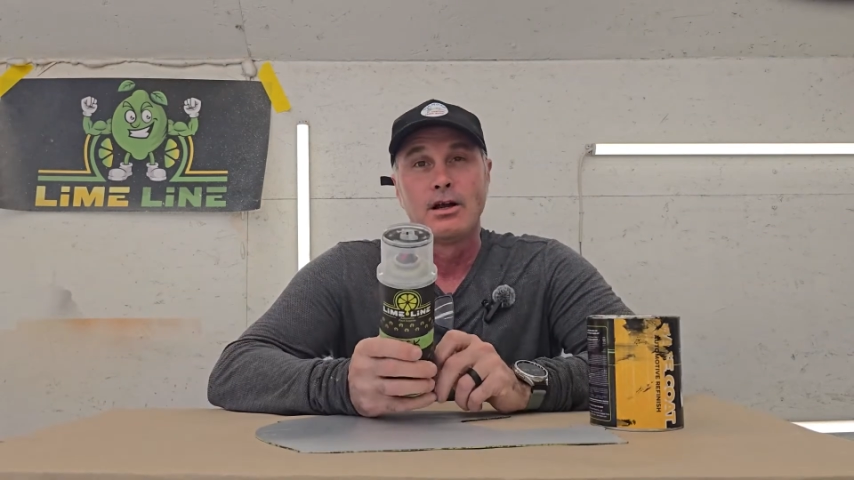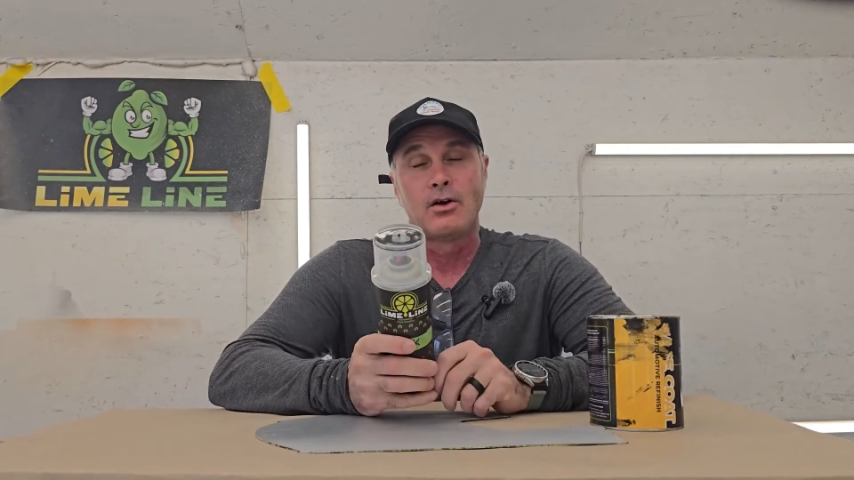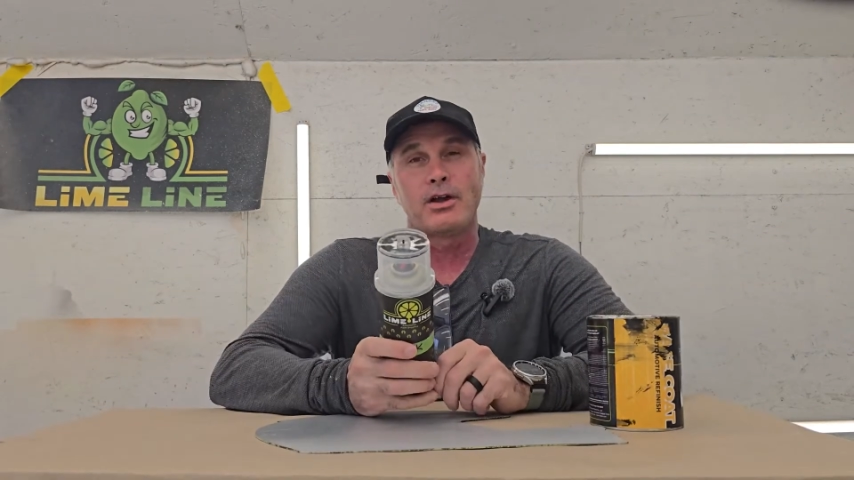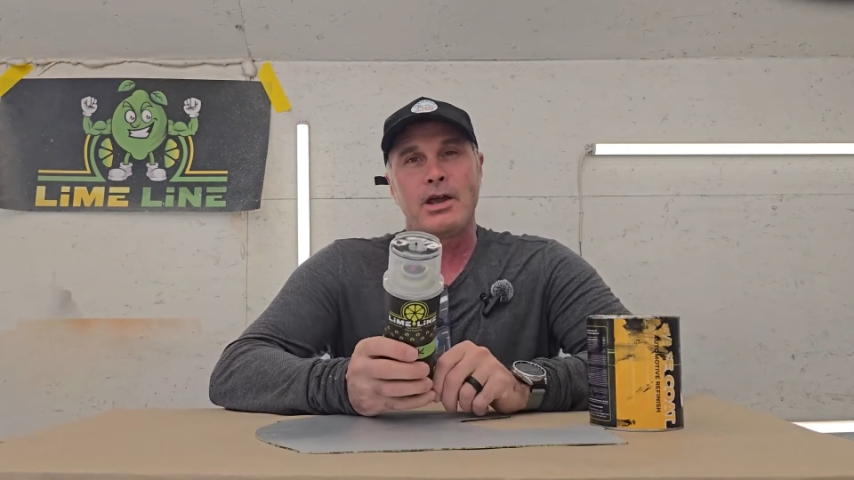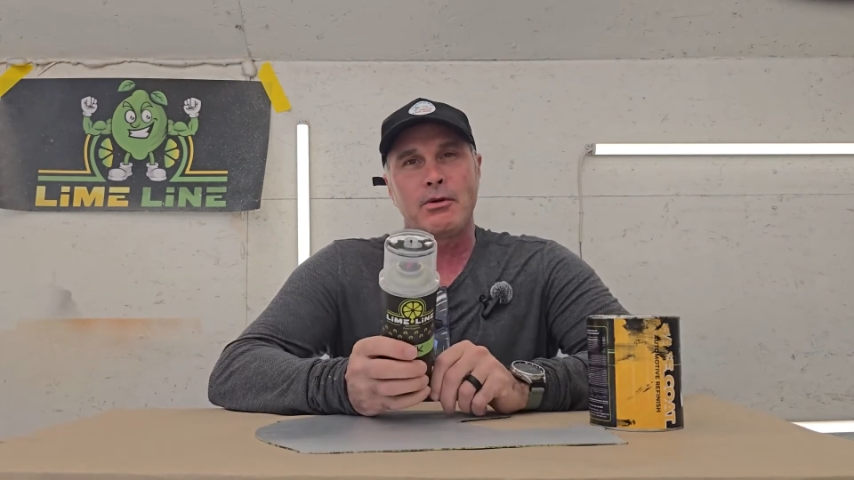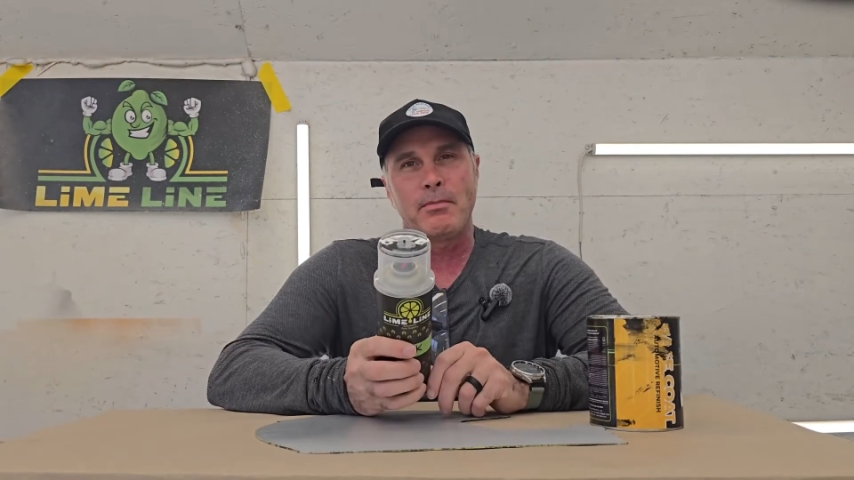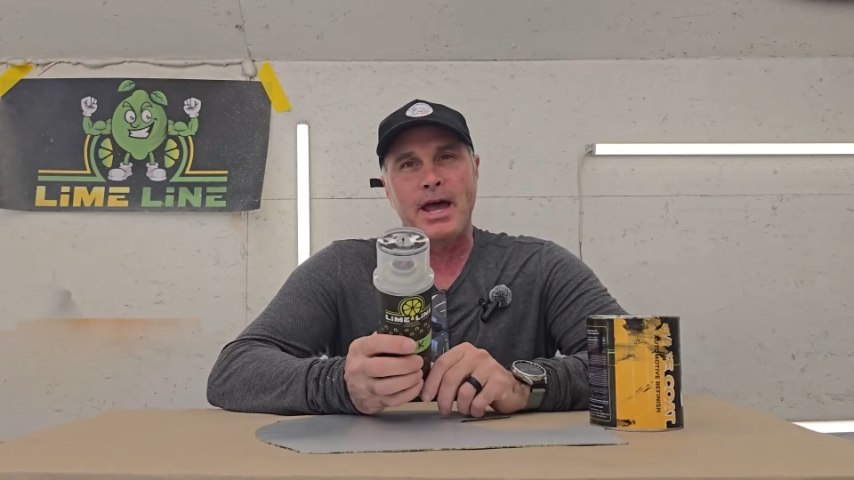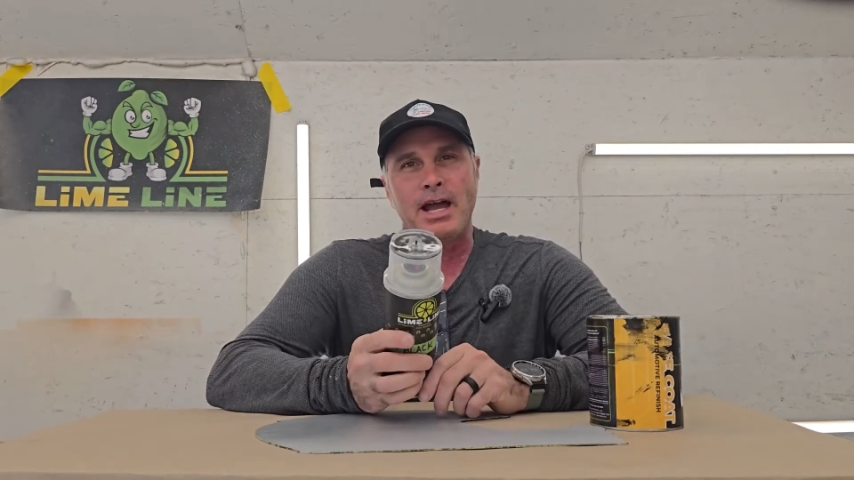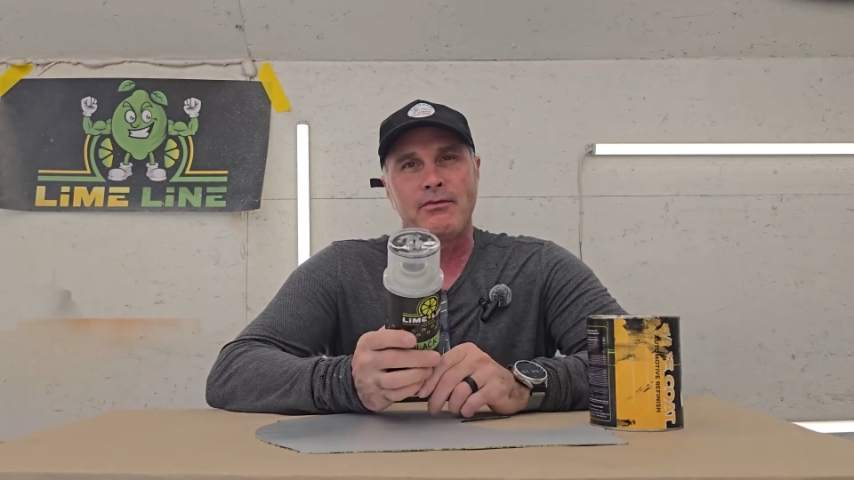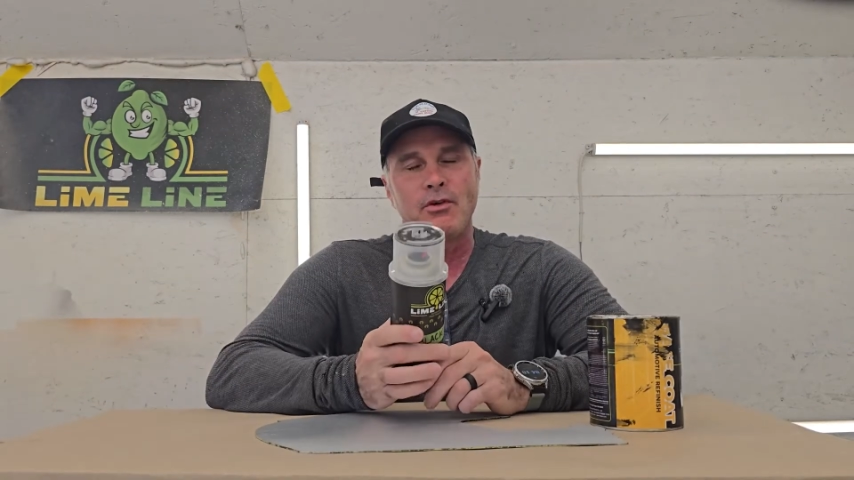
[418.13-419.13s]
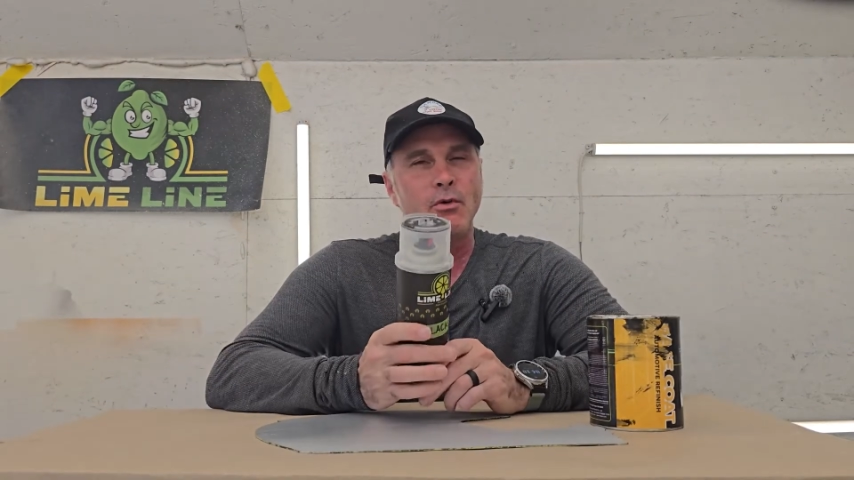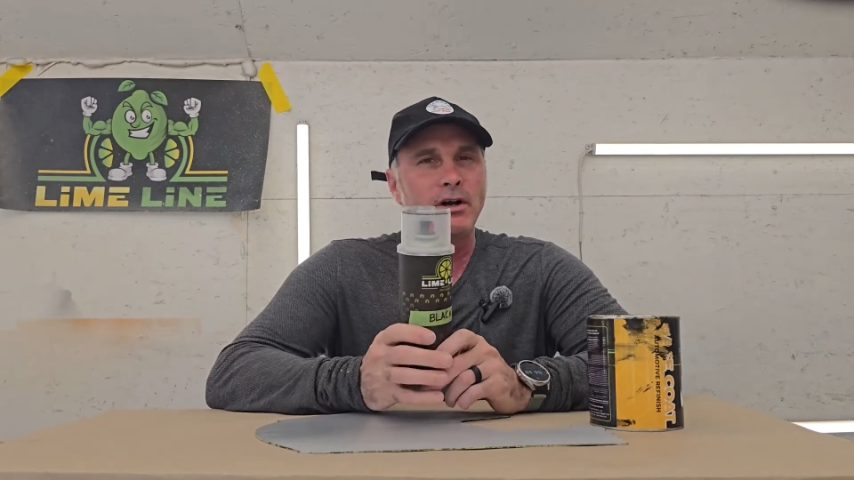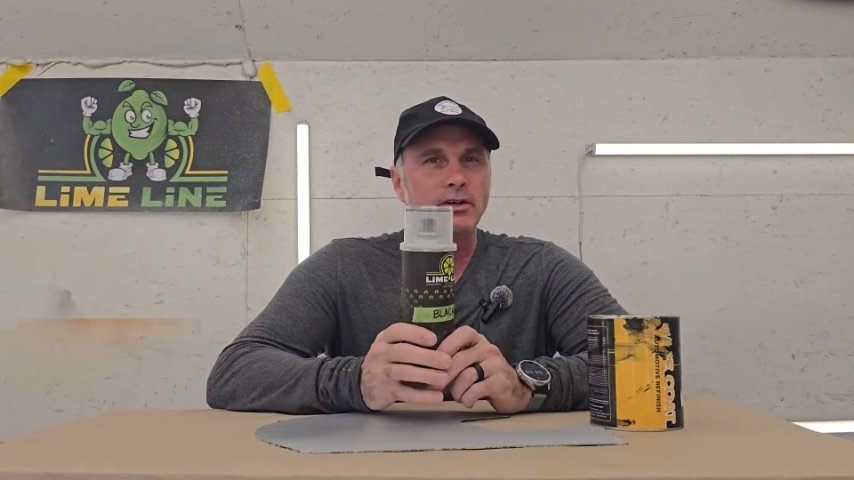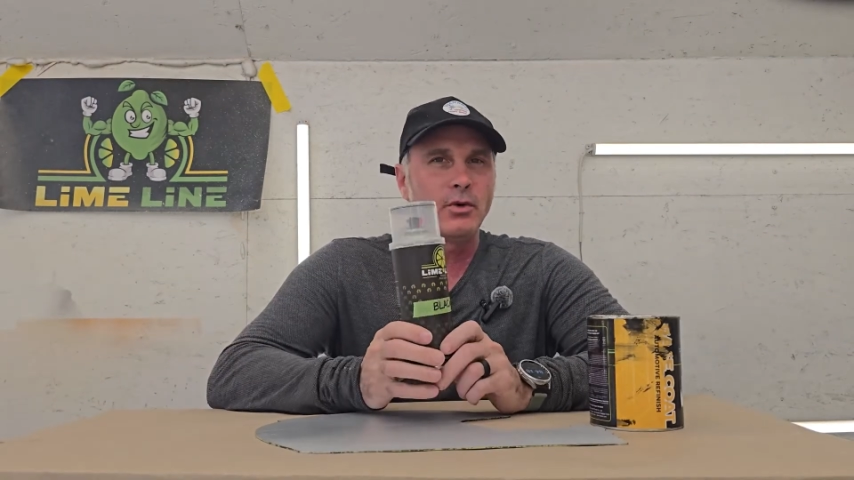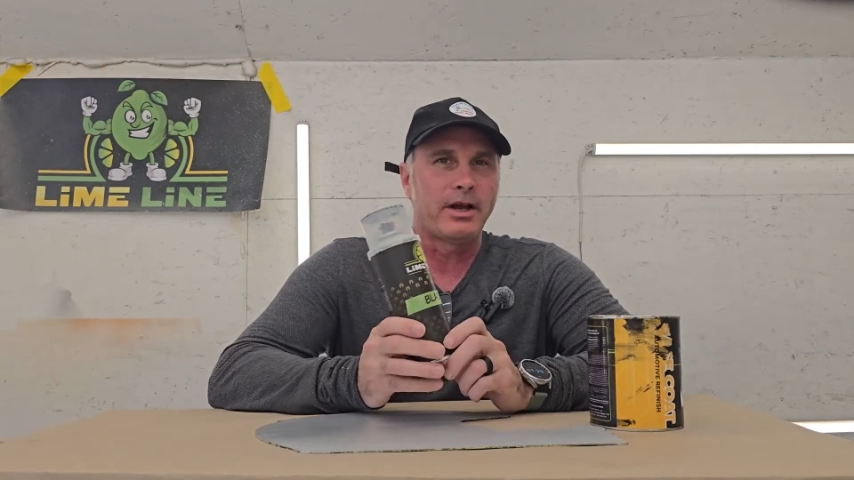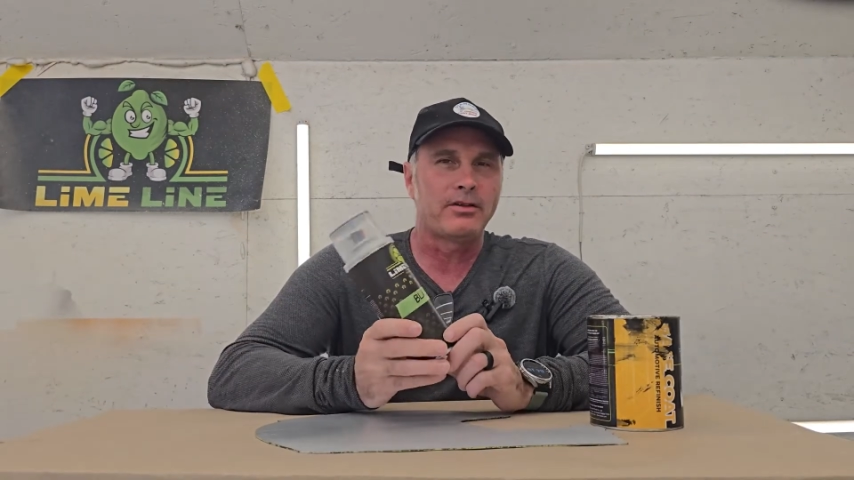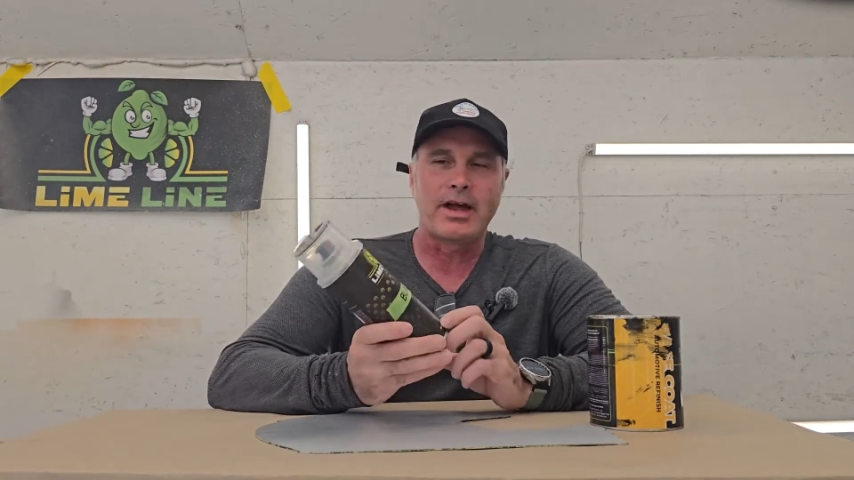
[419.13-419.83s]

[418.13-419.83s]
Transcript: Okay, we're back for one quick